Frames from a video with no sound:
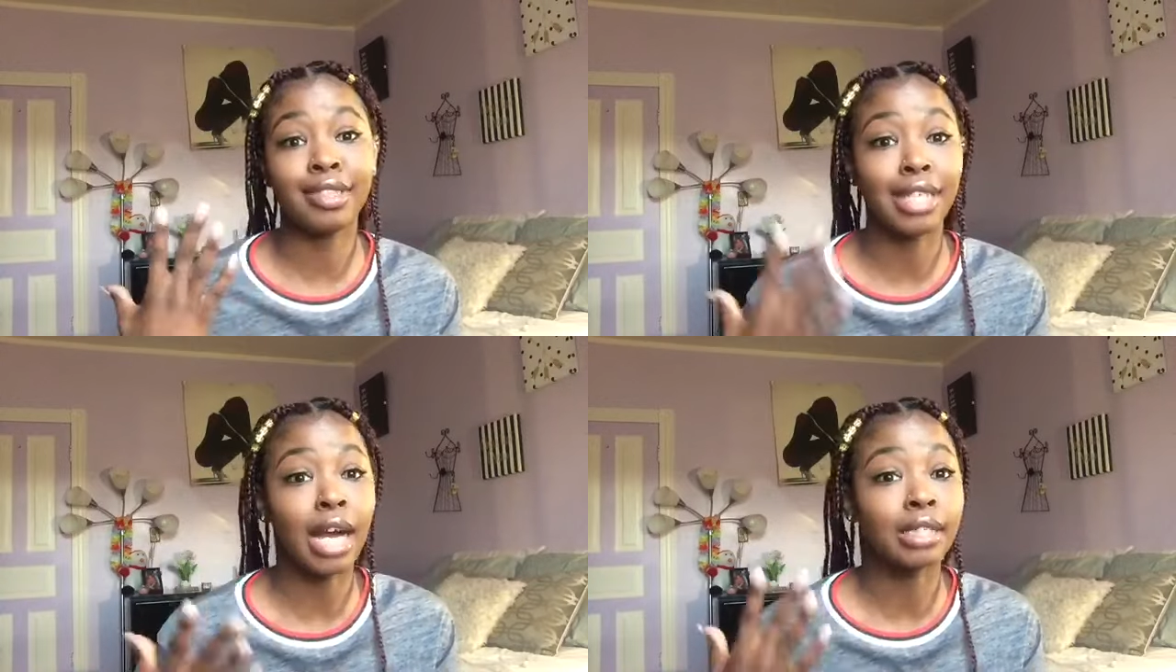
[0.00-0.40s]

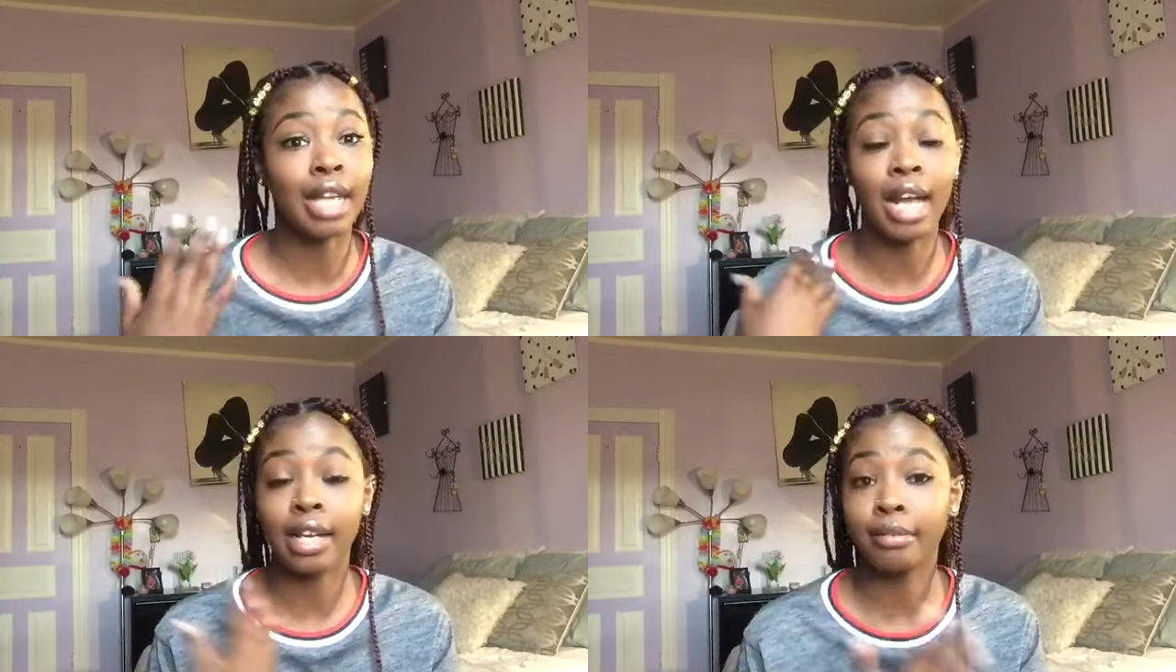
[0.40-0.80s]
Yes,
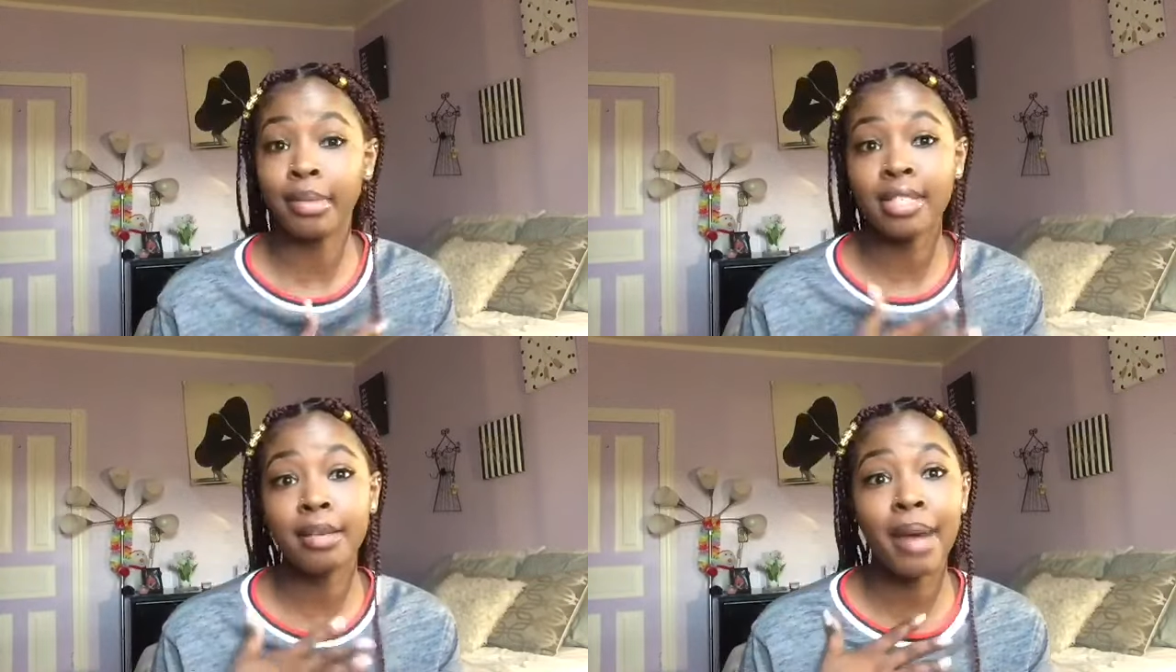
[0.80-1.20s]
I love
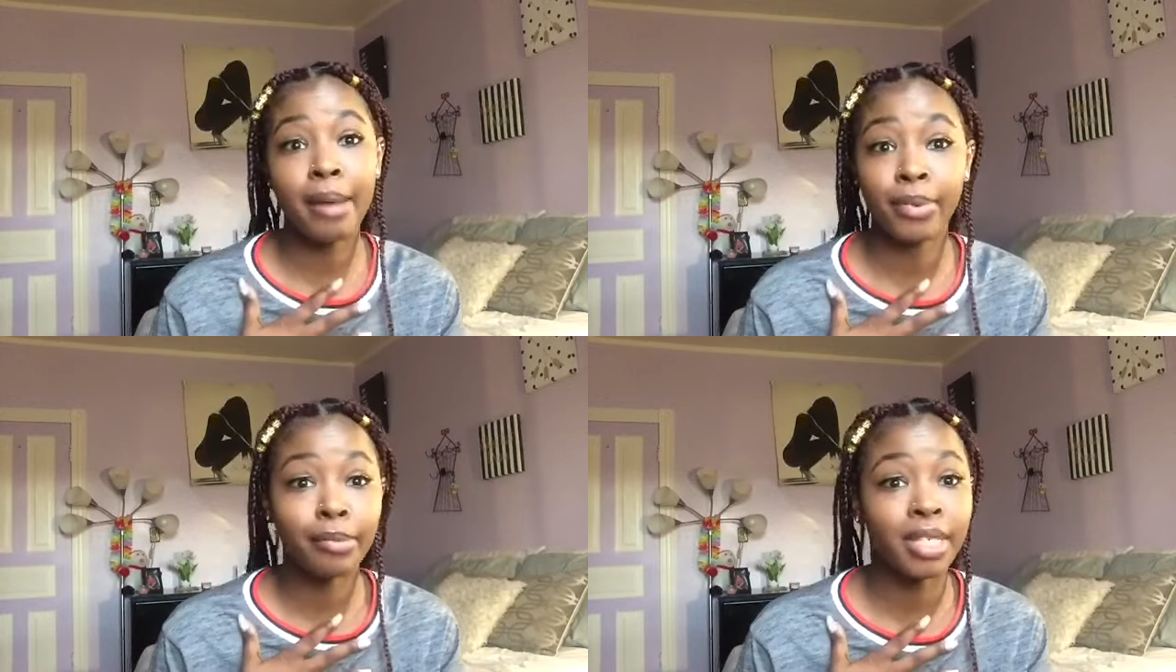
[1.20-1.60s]
me some
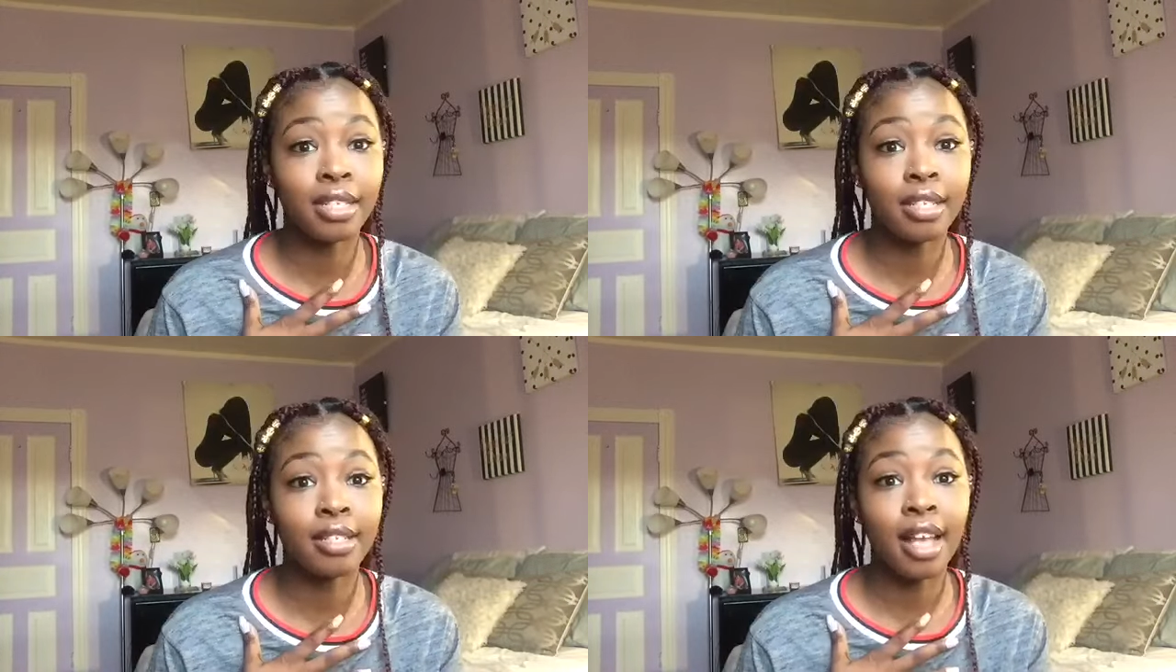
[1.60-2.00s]

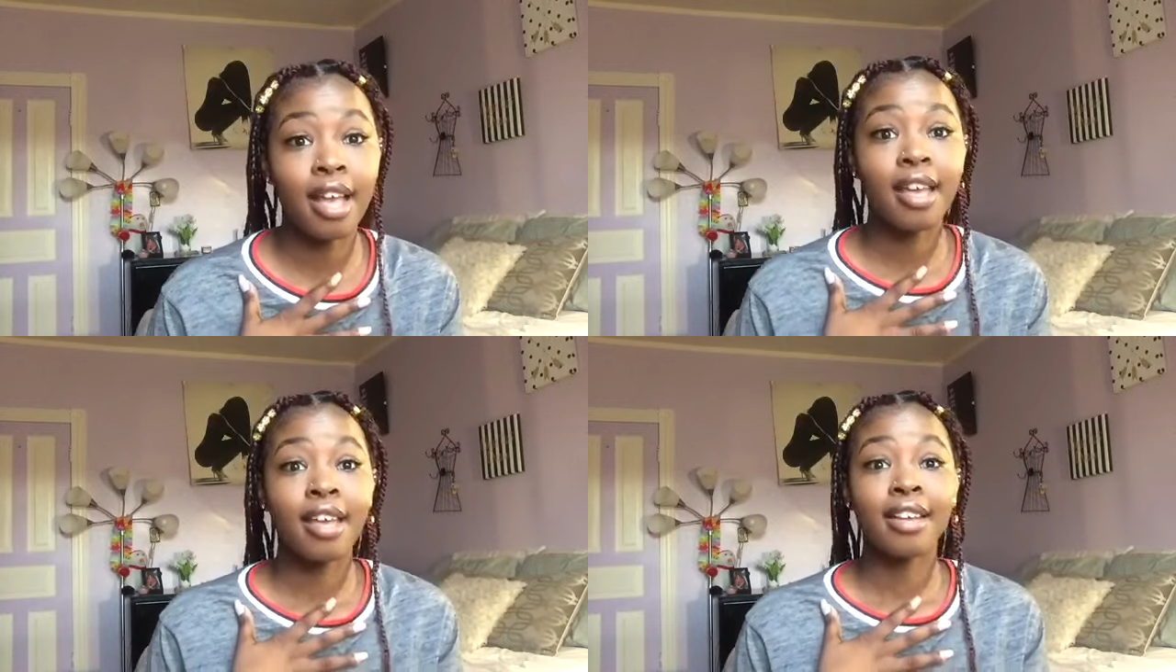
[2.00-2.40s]
Applebee's.
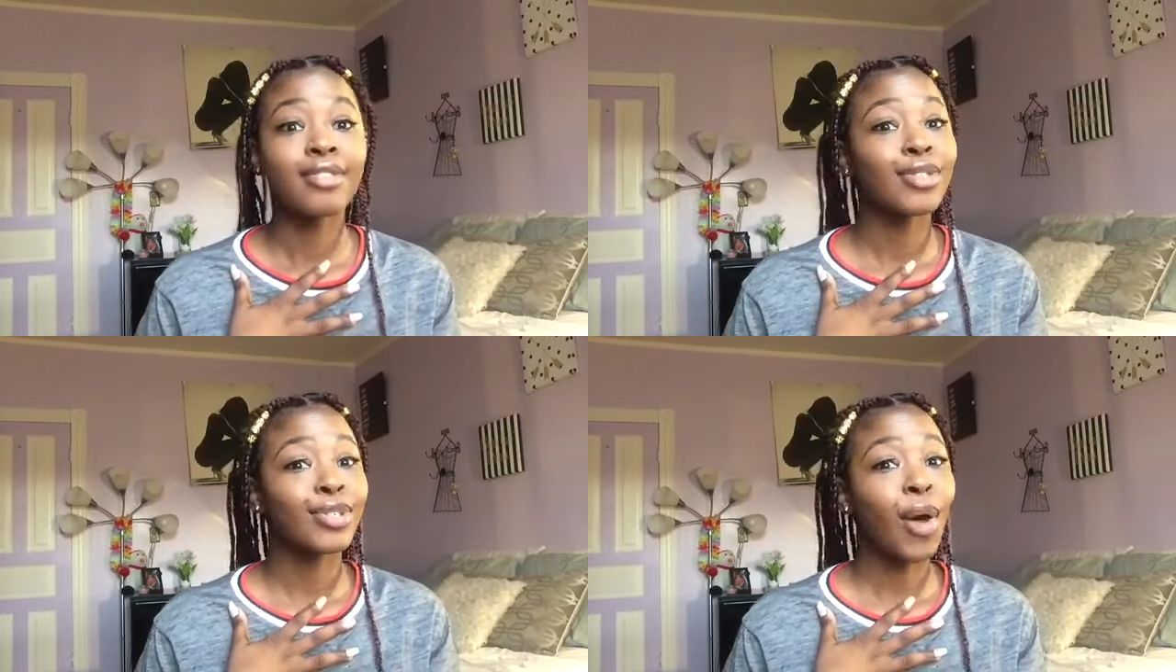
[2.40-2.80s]

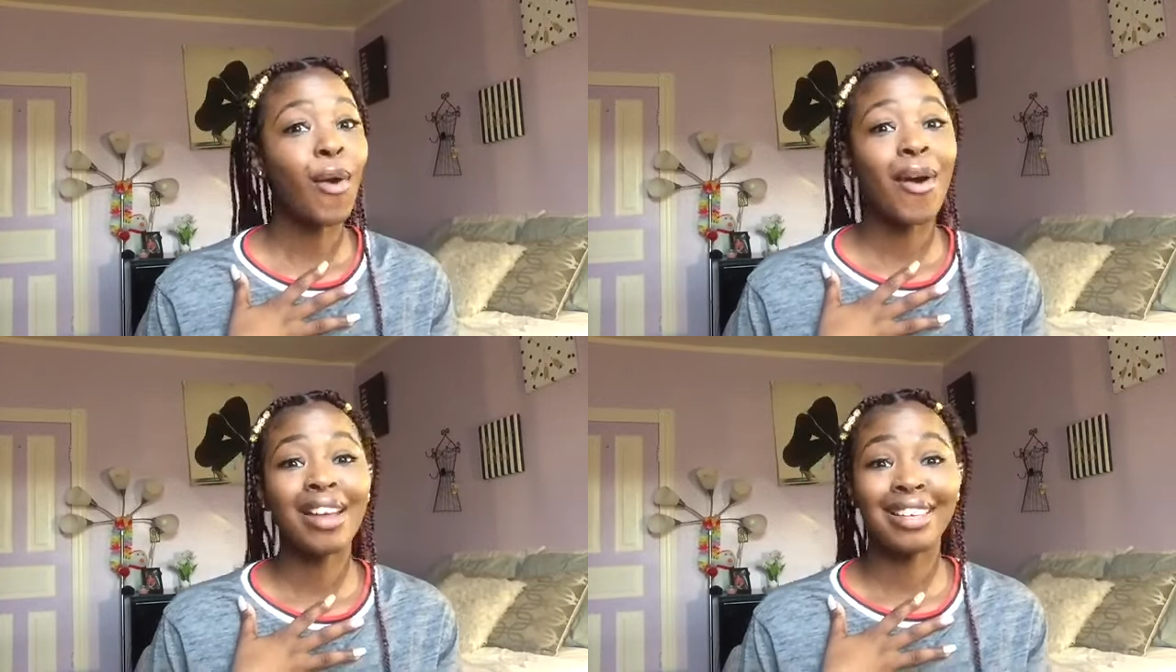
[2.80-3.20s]

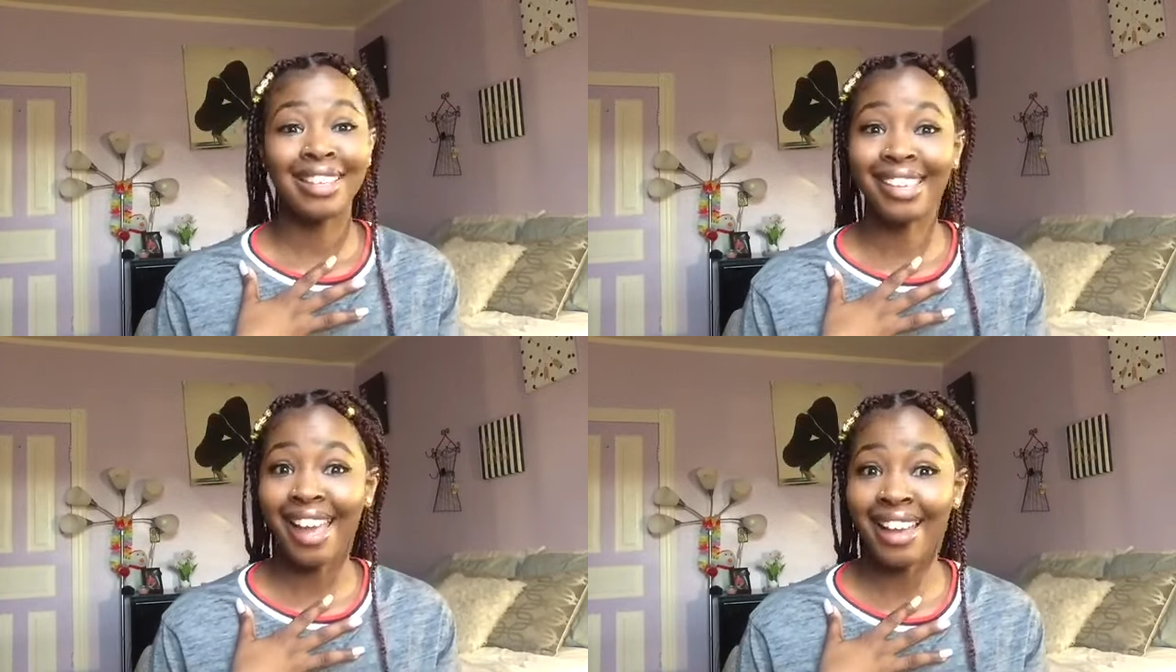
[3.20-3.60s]
So
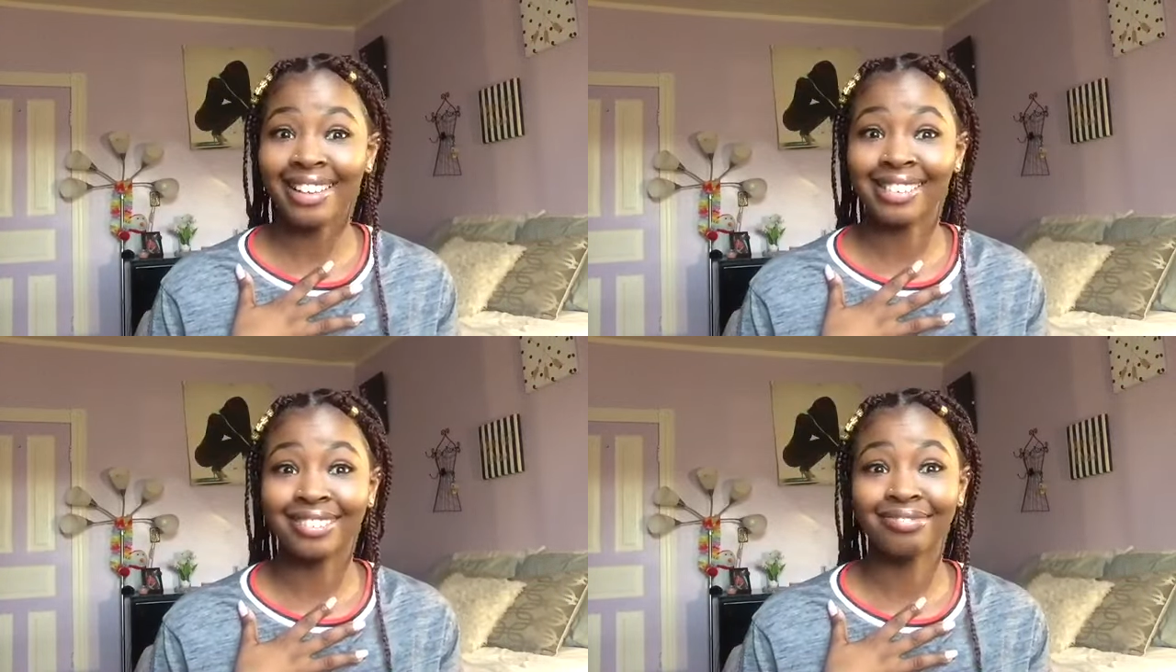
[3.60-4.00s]

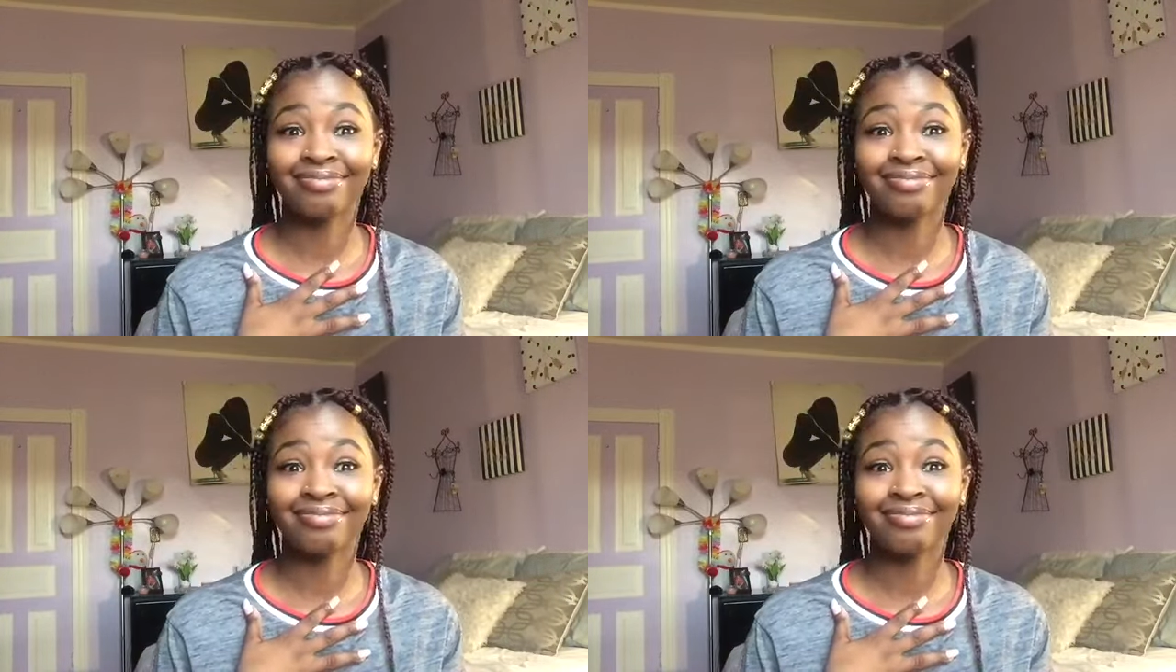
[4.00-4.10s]
yeah.